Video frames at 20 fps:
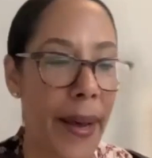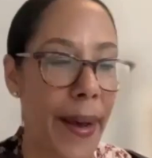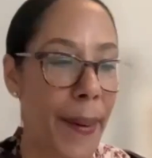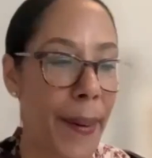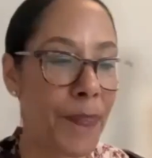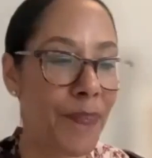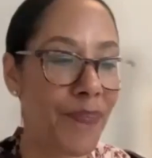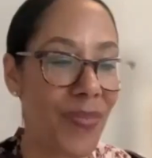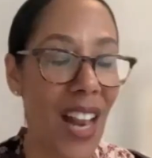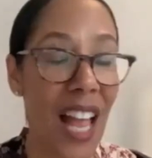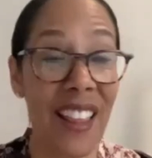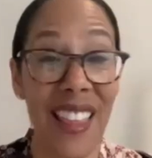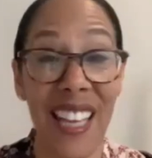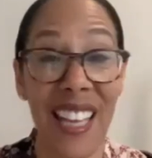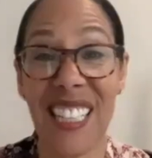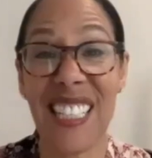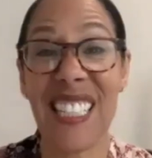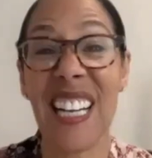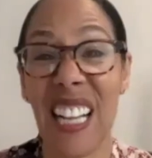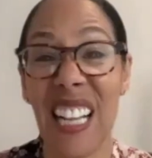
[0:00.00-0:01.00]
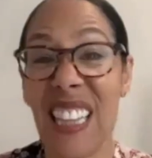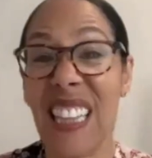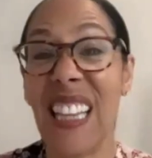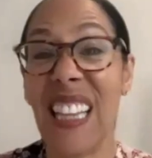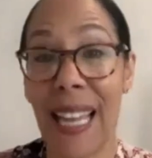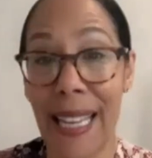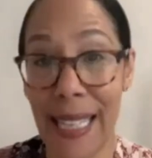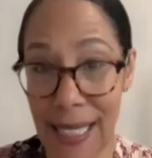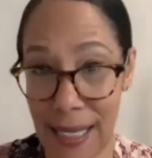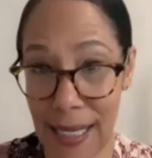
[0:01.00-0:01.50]
I think it's not
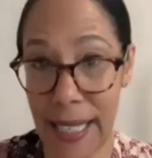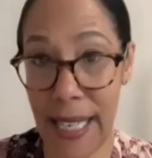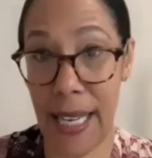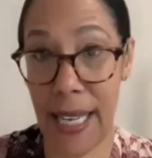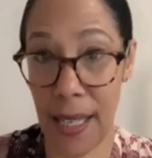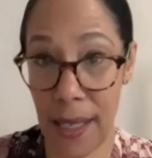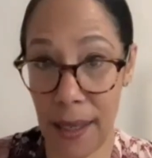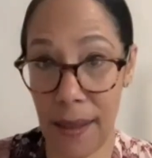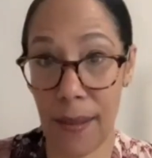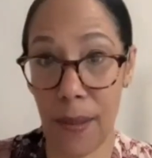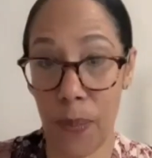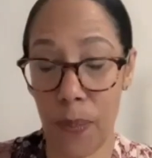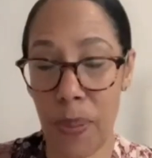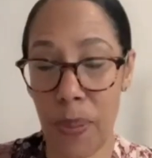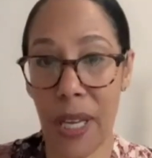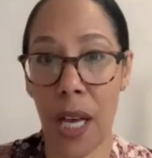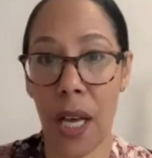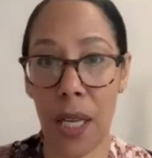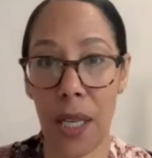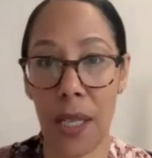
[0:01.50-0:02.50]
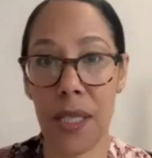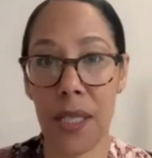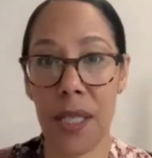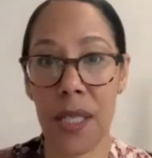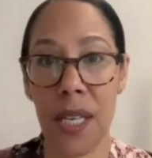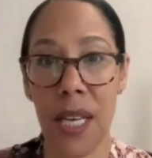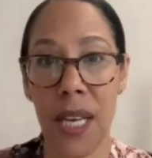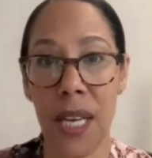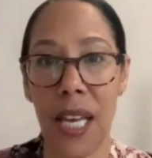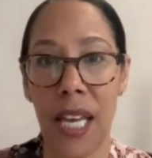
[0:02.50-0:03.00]
likely
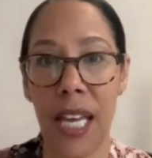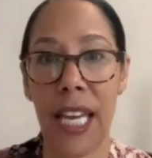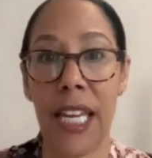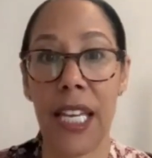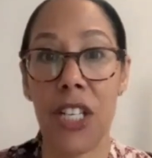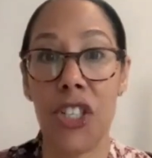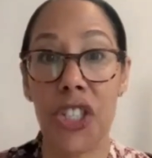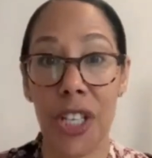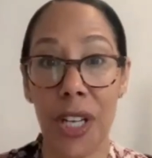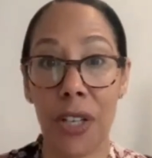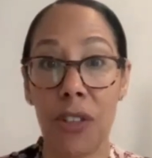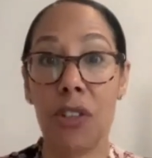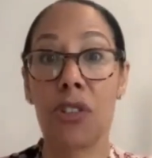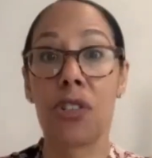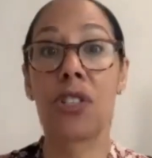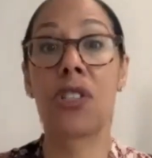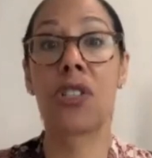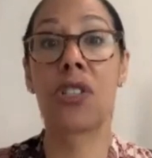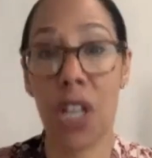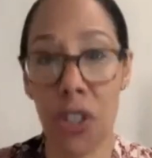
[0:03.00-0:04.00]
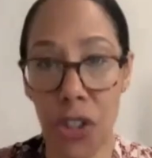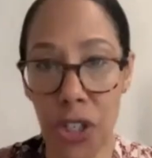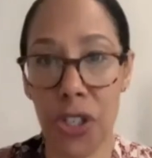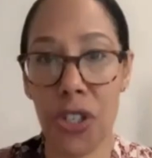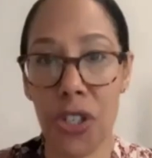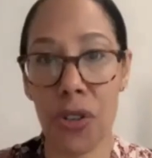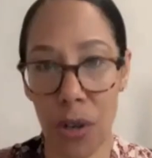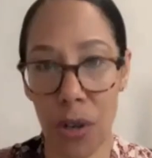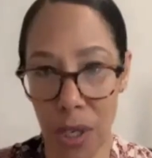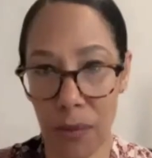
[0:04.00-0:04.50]
because he engenders such a
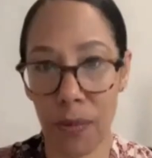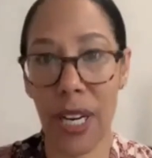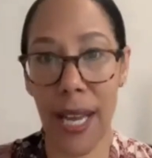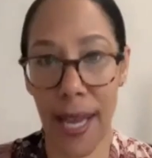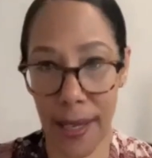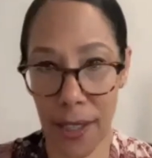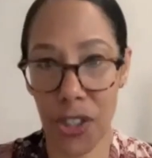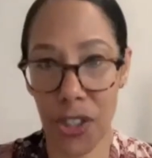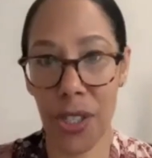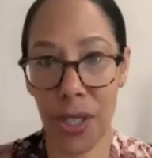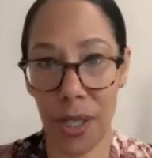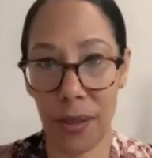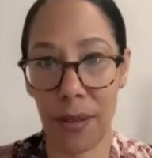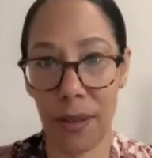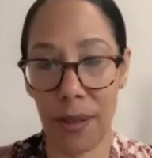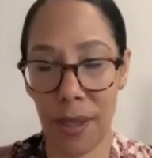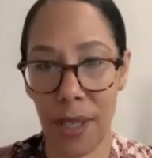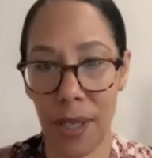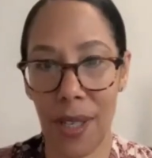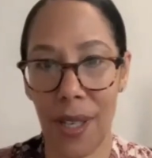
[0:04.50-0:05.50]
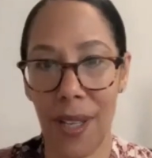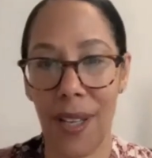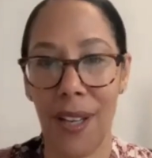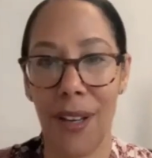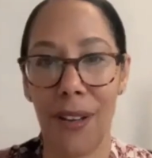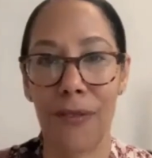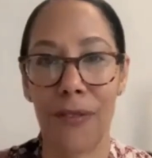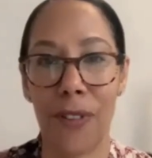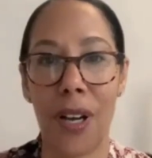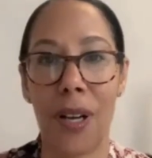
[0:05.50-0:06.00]
strong reaction
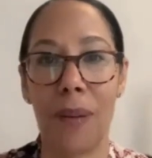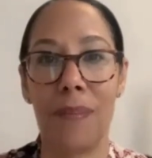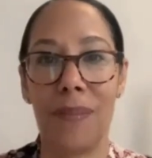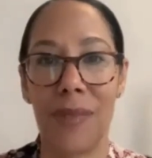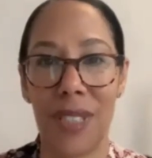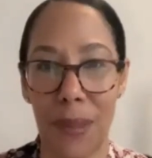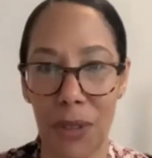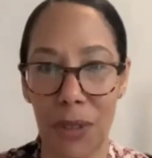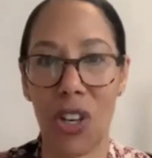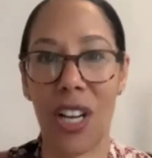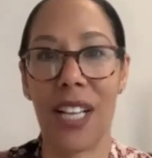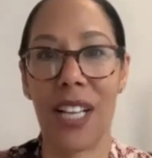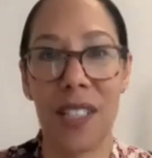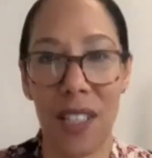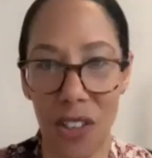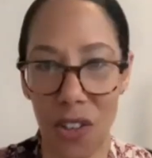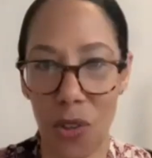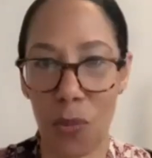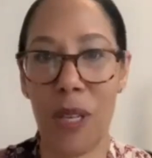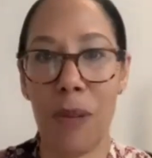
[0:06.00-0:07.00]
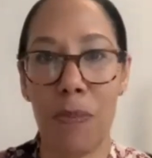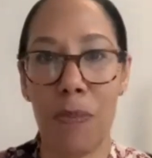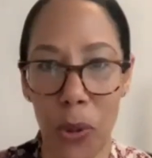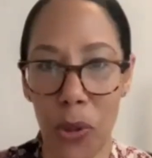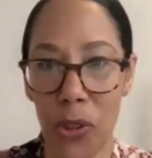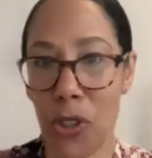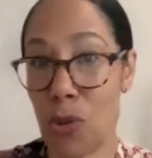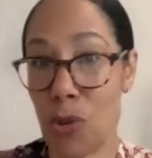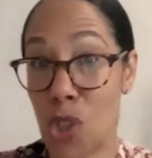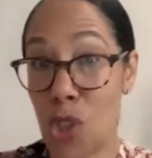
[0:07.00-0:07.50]
from Democrats and other
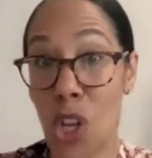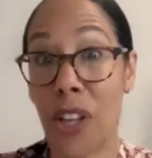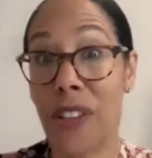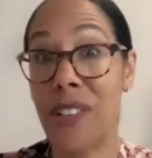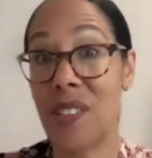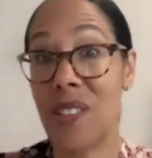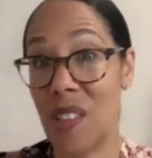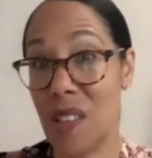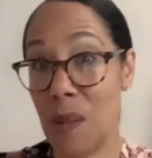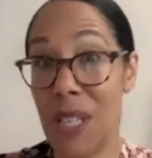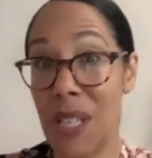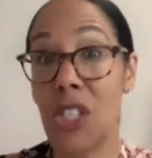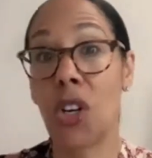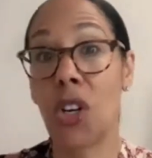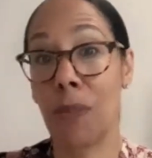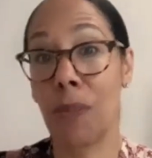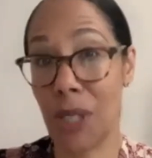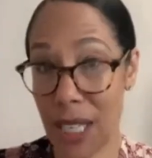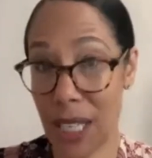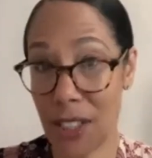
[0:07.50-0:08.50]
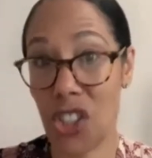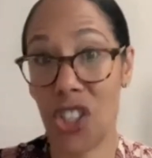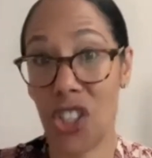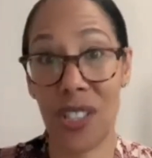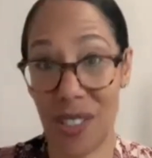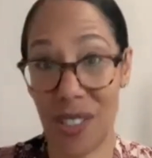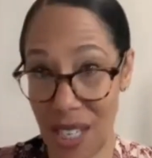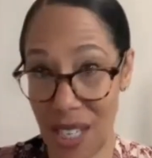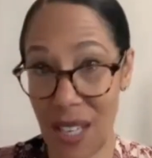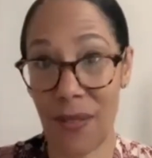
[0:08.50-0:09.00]
people. You saw this in the midterm
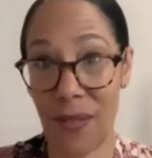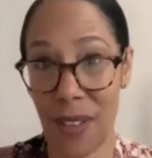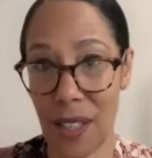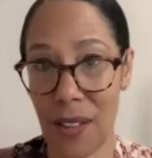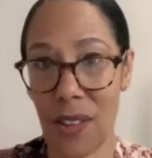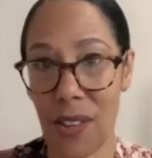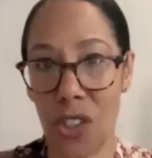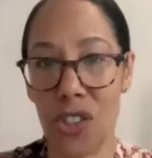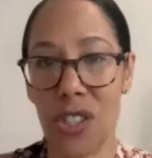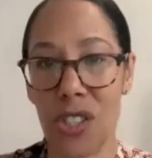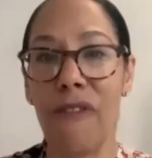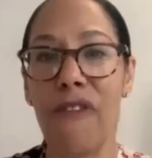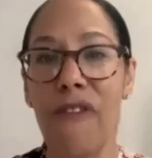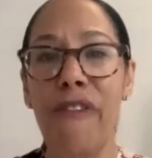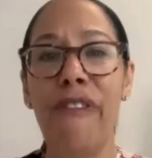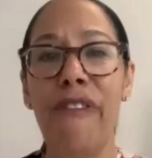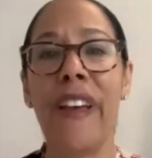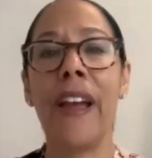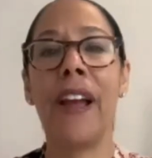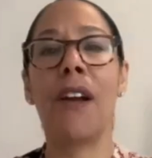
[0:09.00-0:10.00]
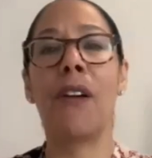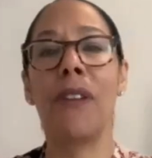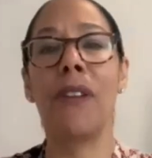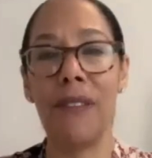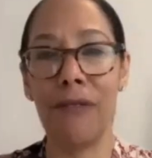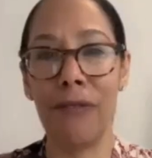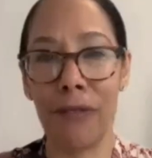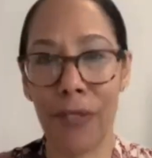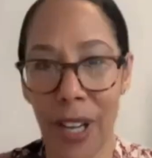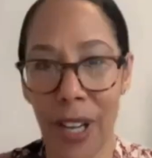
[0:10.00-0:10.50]
elections even. There's a
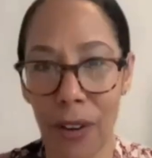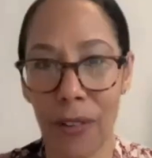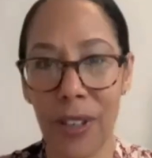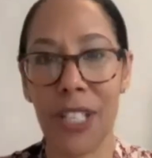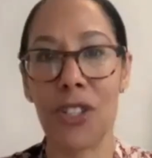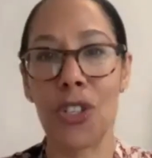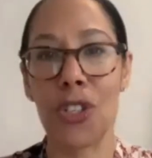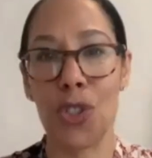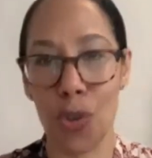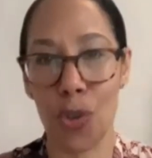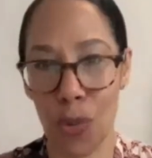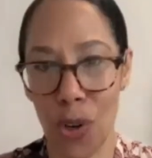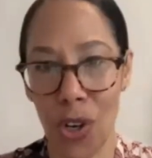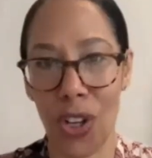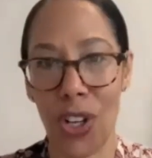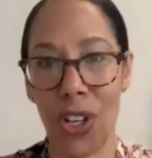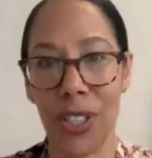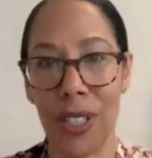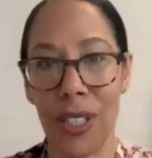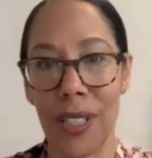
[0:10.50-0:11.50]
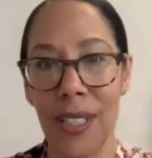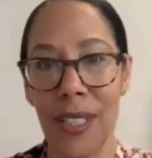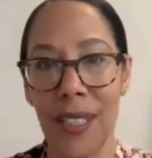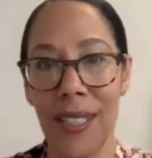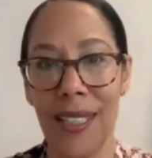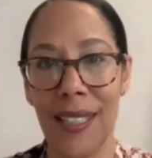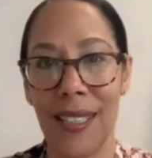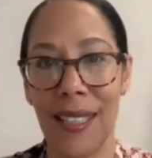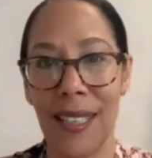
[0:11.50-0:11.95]
very, very strong